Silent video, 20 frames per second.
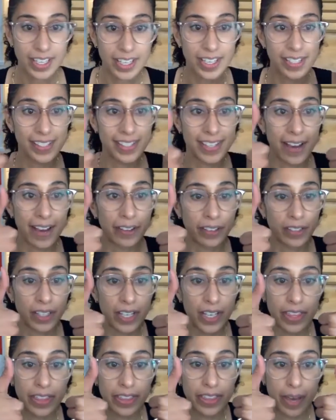Sound
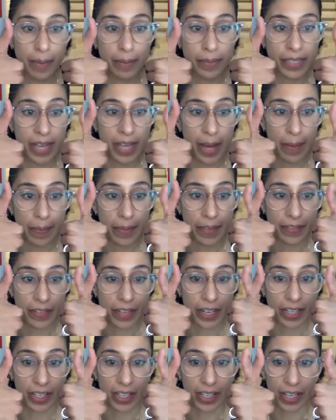good? Thumbs up if
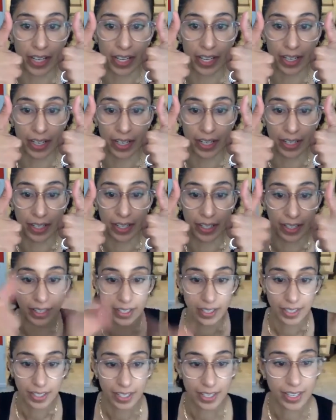you're good.
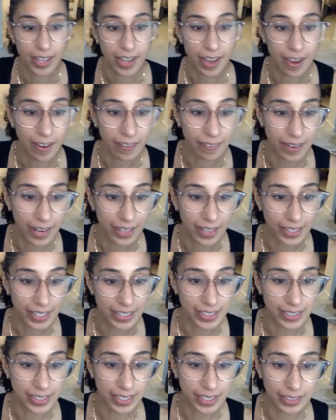All right,
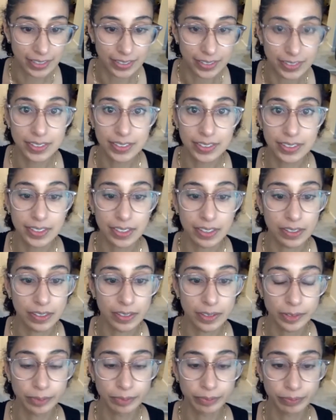let's dance.
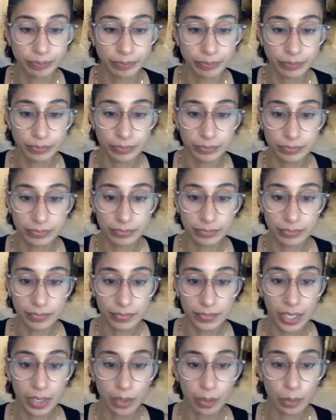
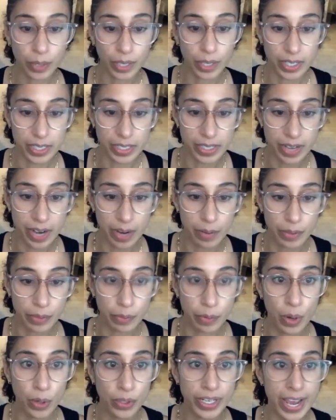We're gonna start with
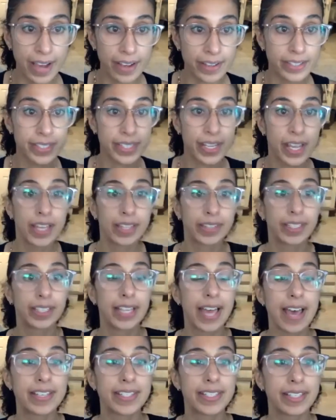roll downs. The
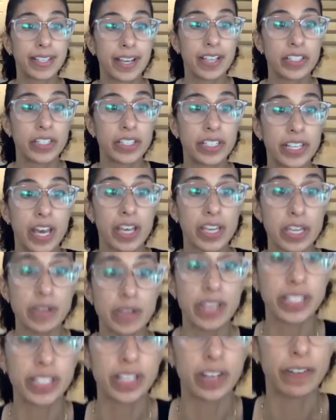last thing I should tell you
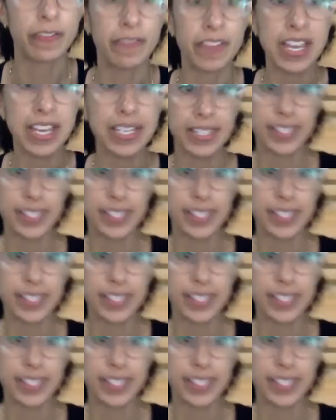is your feet